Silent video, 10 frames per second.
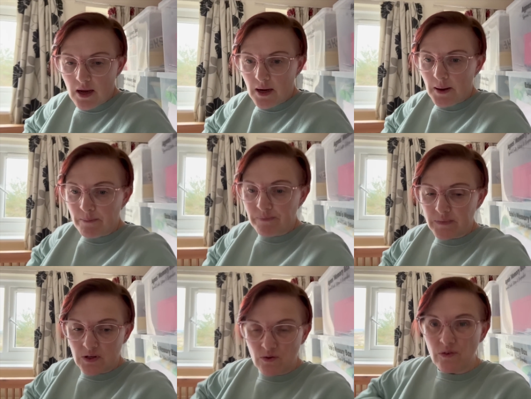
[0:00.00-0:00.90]
Um,
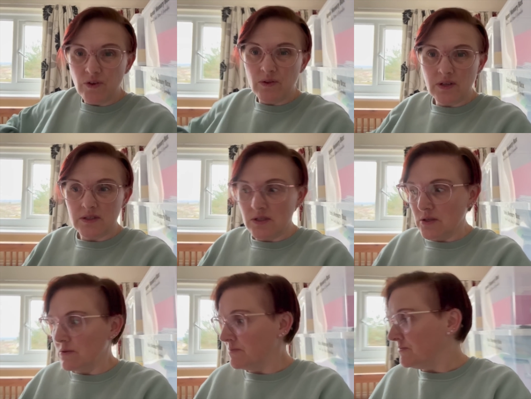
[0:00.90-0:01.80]
so I've got a few things to
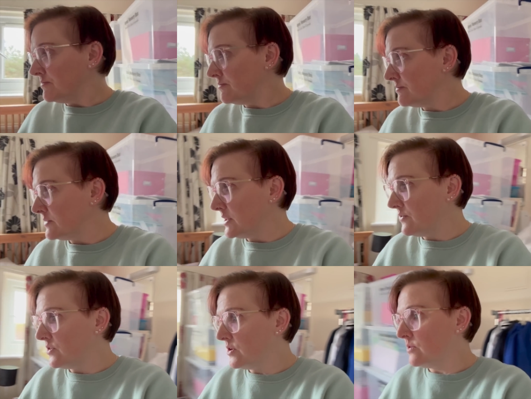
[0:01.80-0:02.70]
do this
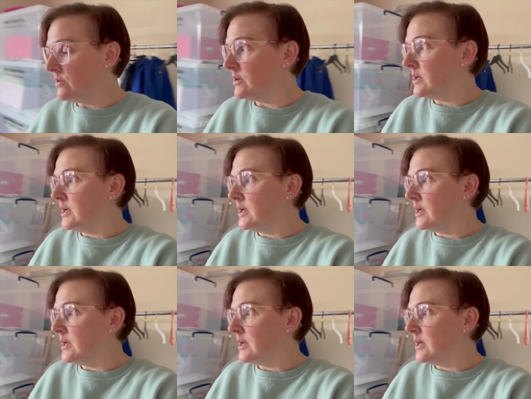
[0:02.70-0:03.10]
afternoon.